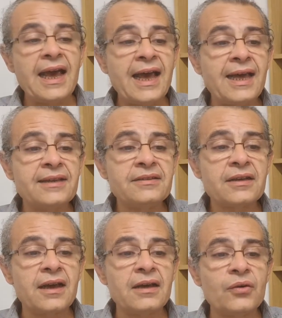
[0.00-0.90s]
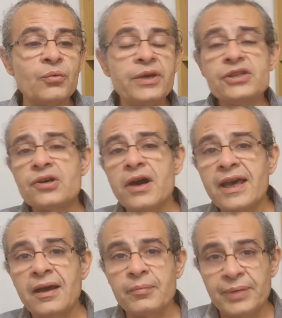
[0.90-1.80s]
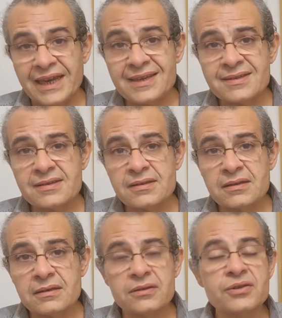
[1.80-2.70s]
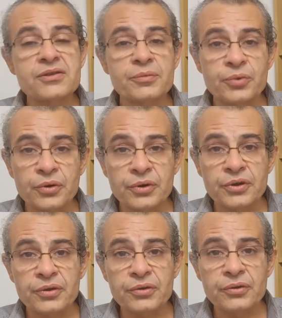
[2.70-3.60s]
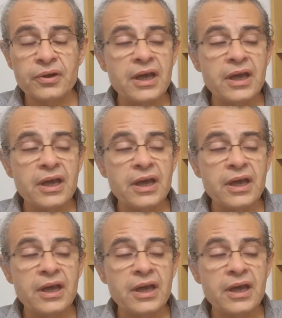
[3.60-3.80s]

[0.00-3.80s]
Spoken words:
And we try our best to support you.